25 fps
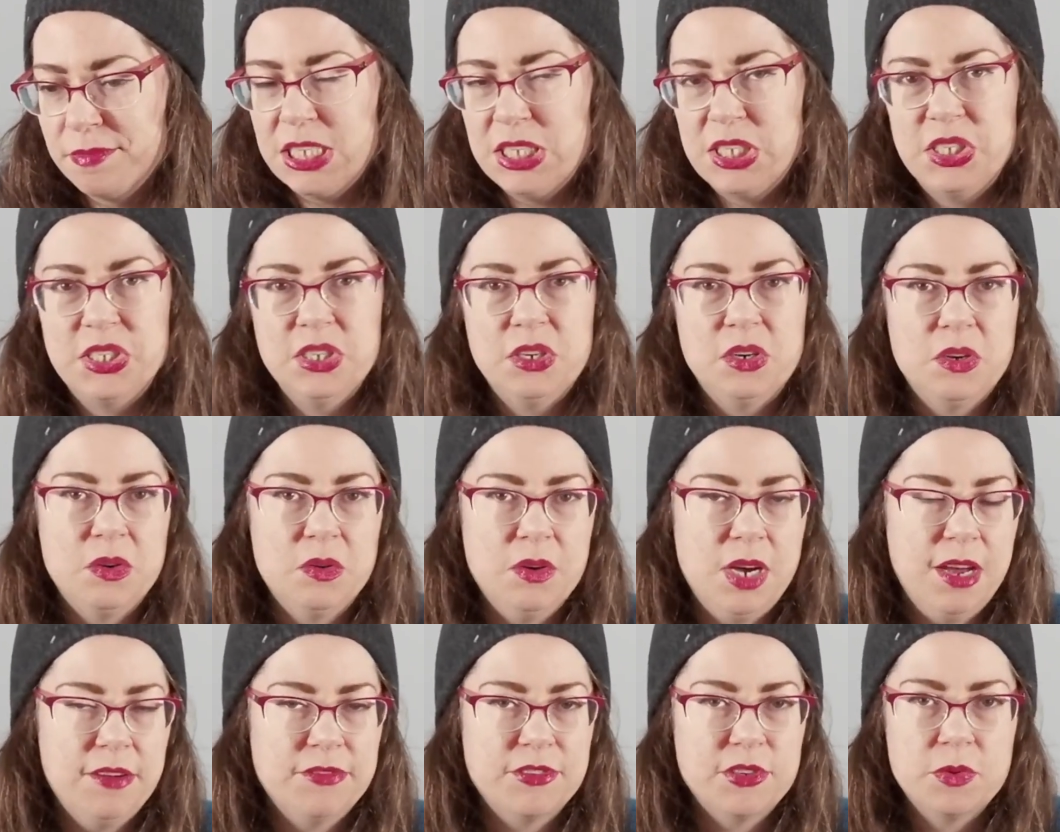And
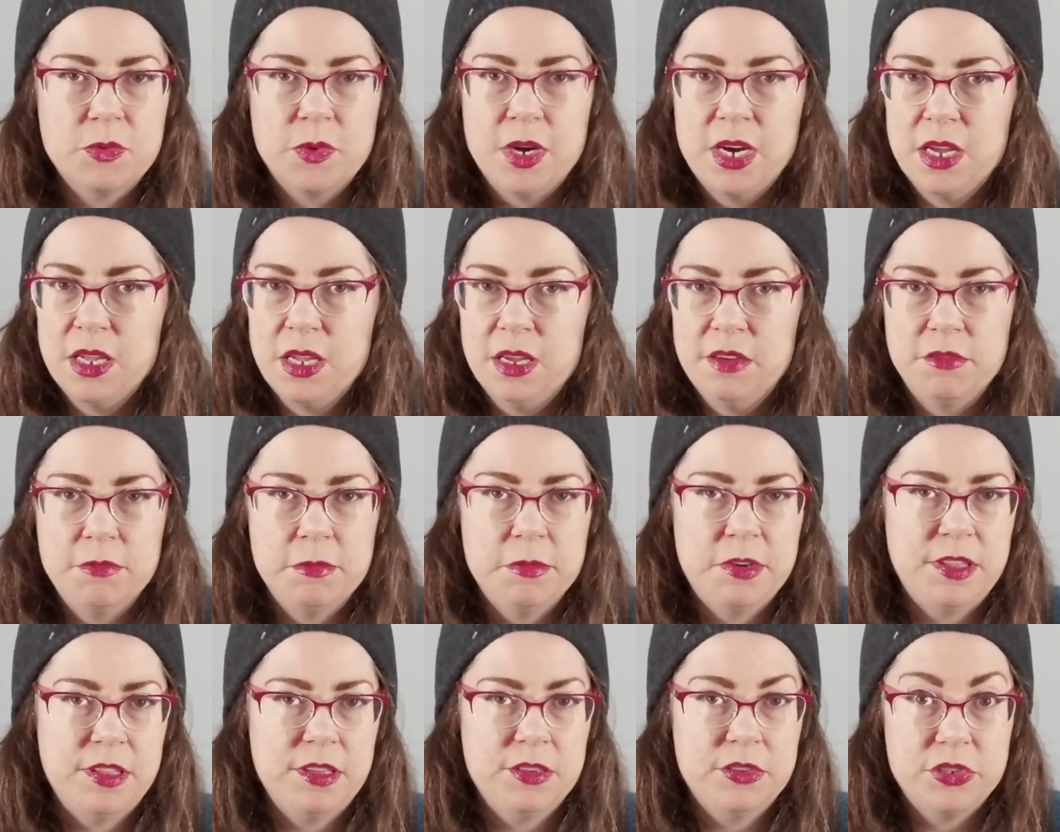so after a while,
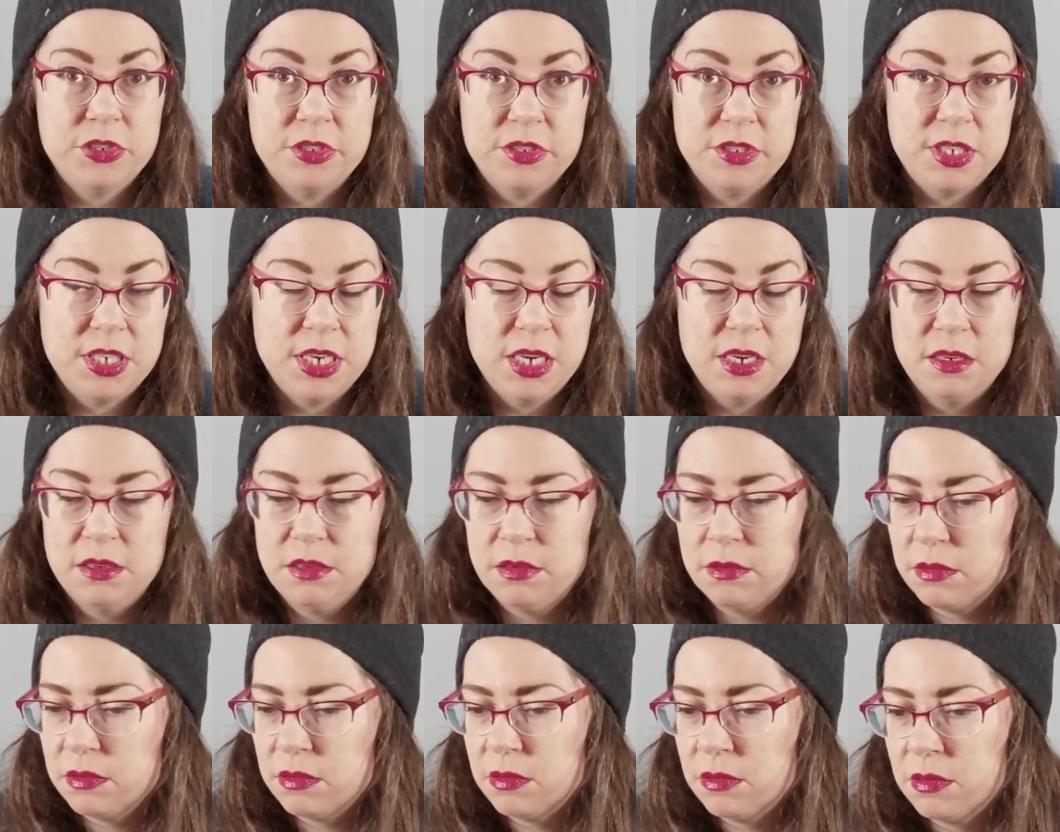everybody thinks she's dead.